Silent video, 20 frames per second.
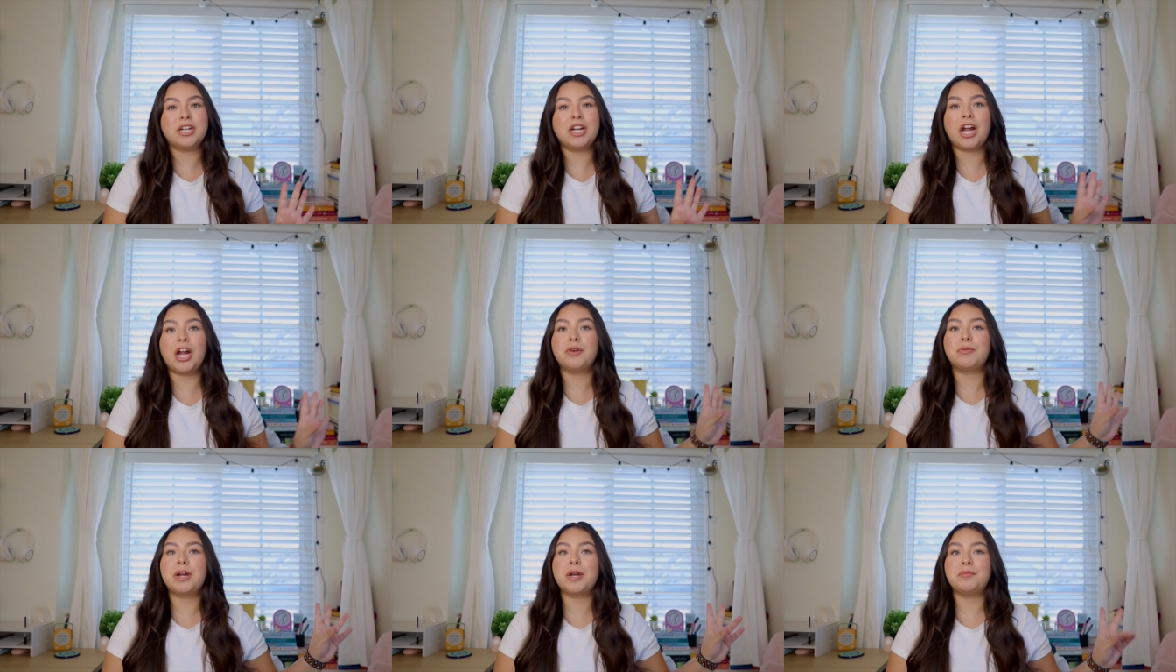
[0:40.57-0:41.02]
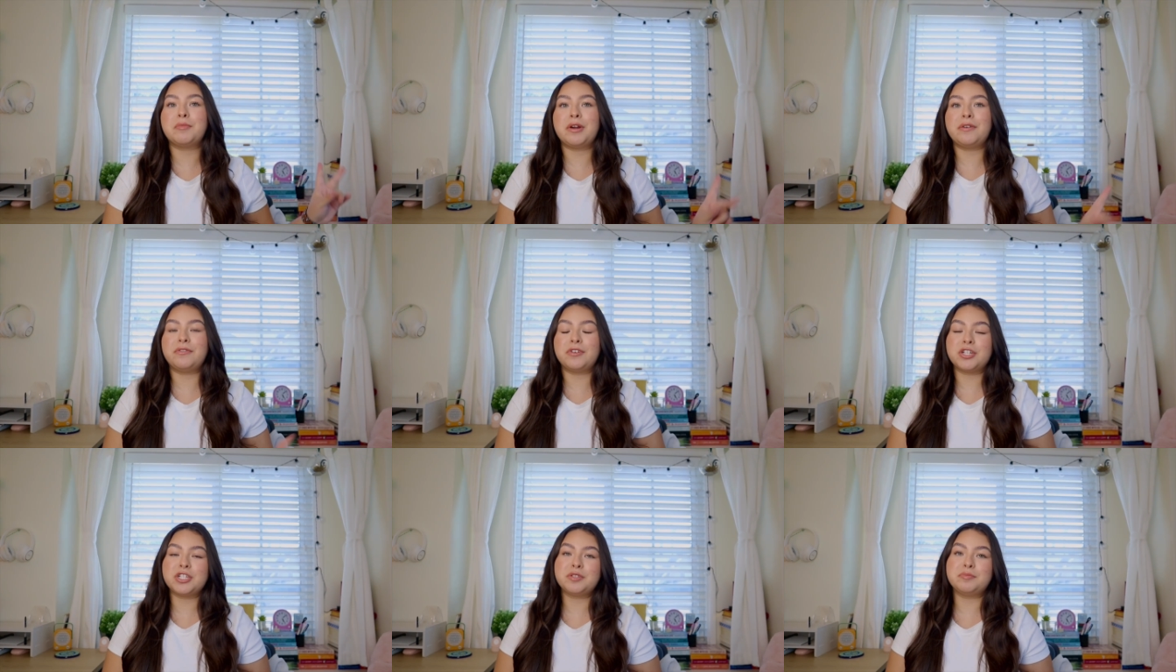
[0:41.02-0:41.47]
I read my
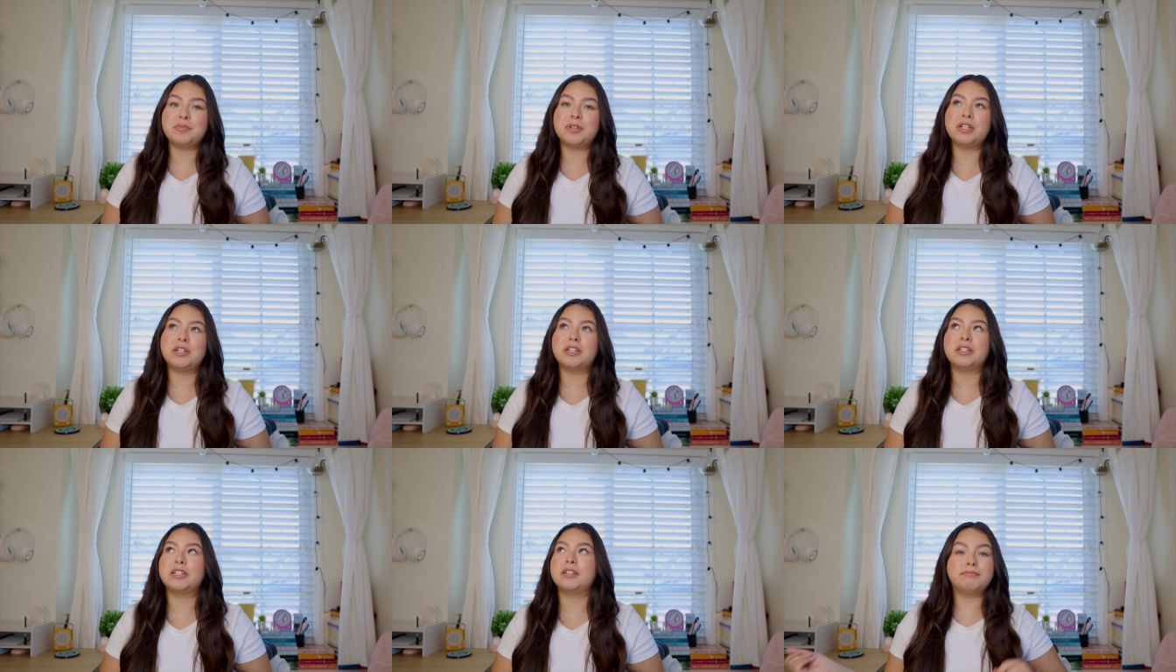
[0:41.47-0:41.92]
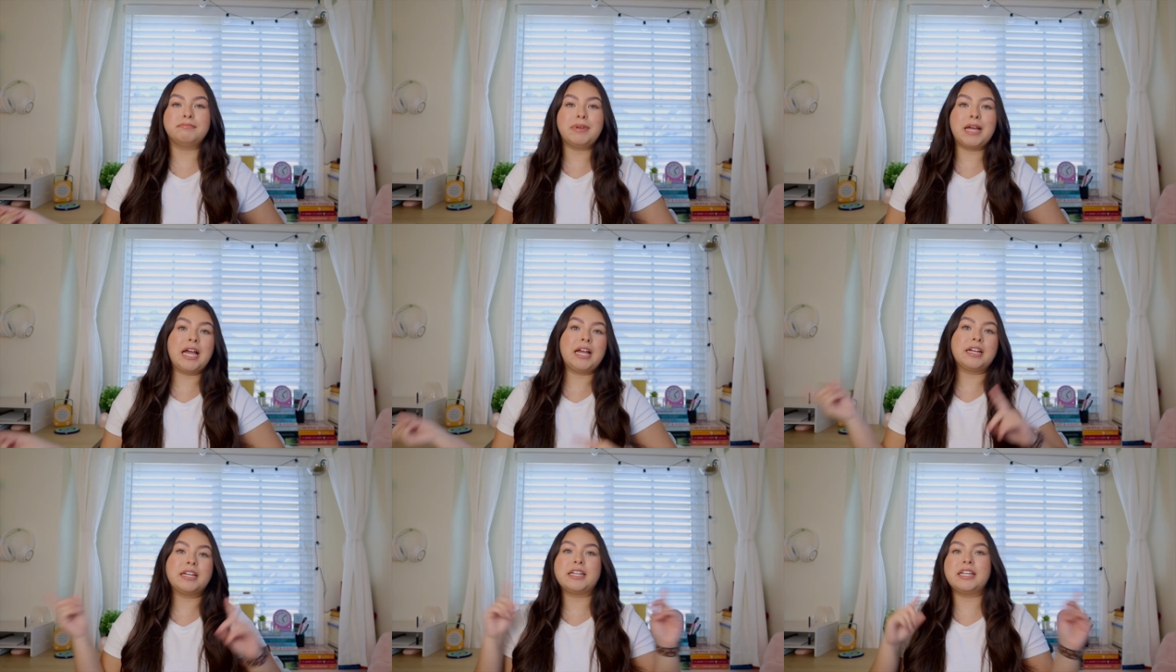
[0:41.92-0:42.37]
first book
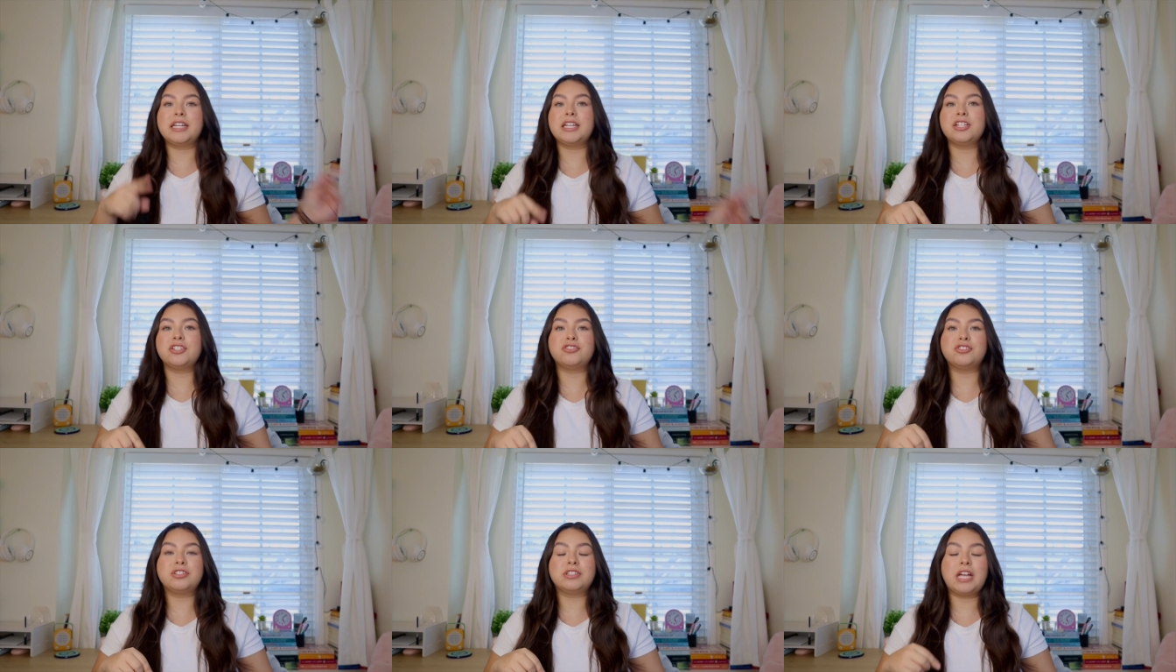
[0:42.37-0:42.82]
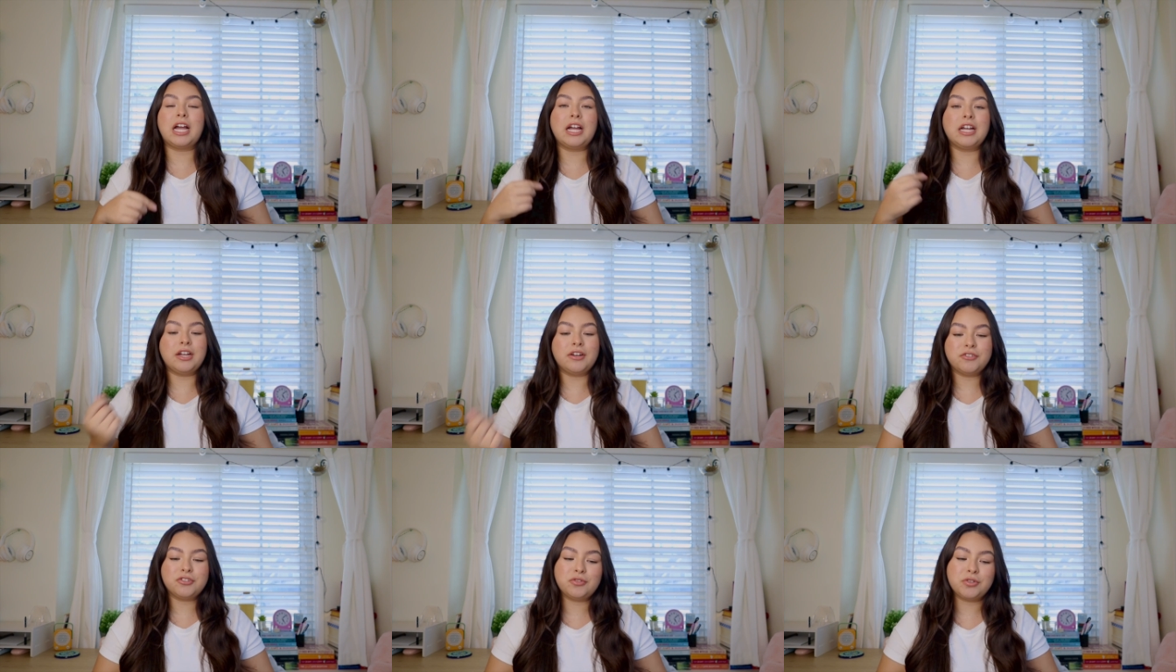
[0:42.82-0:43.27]
back in July
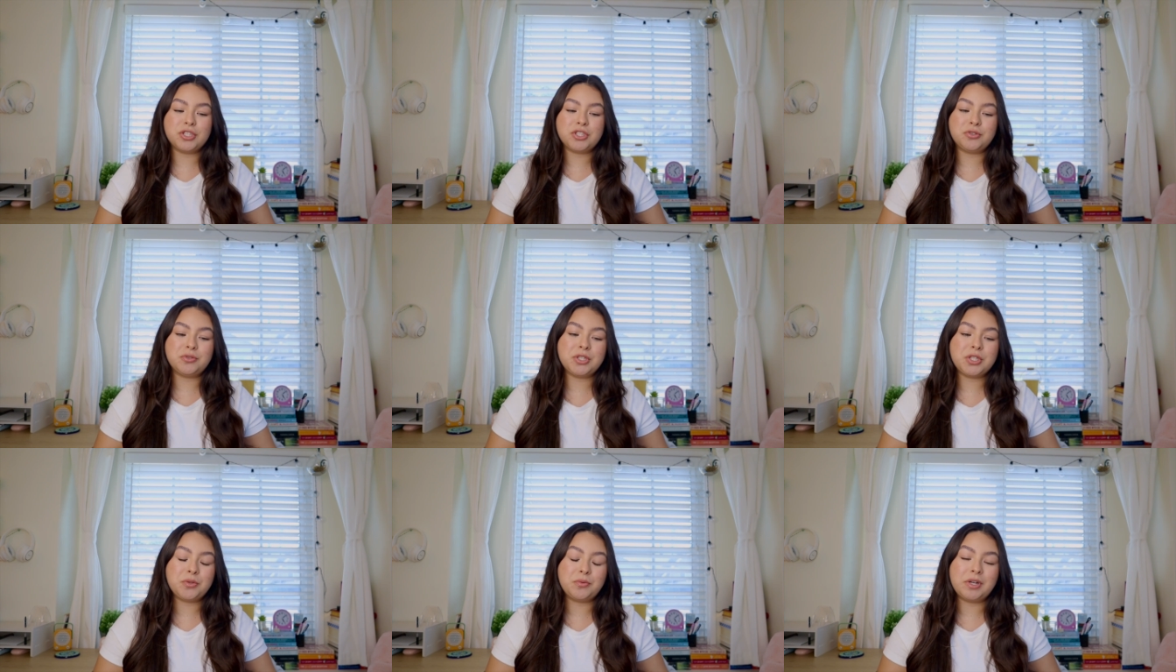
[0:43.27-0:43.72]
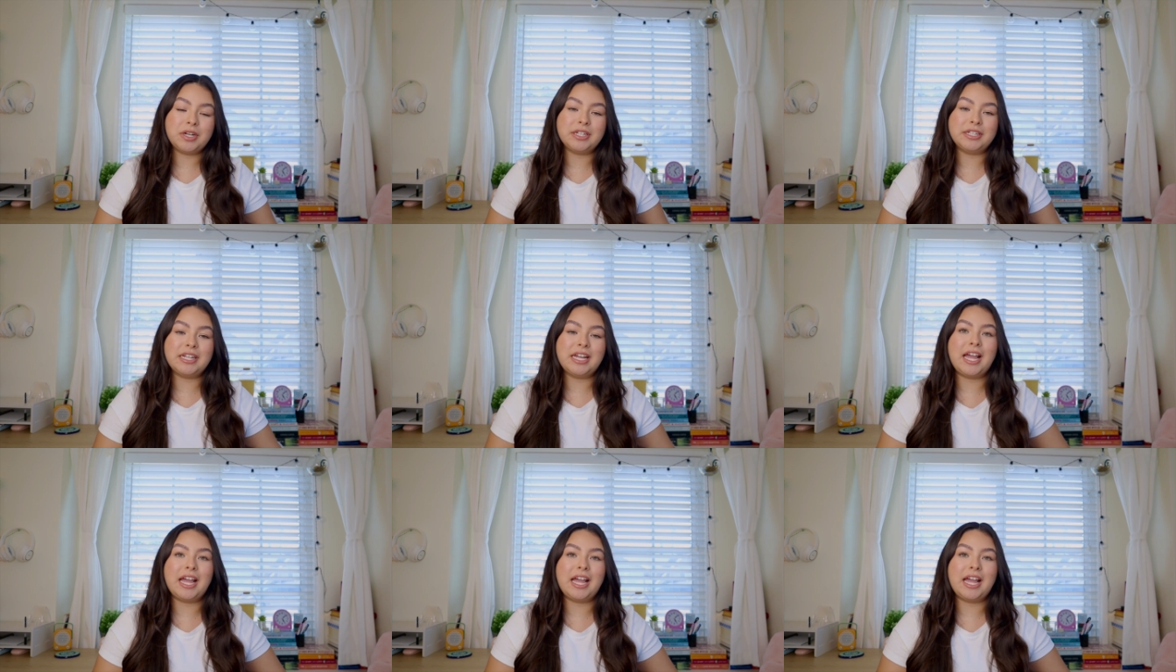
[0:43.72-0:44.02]
of 2021,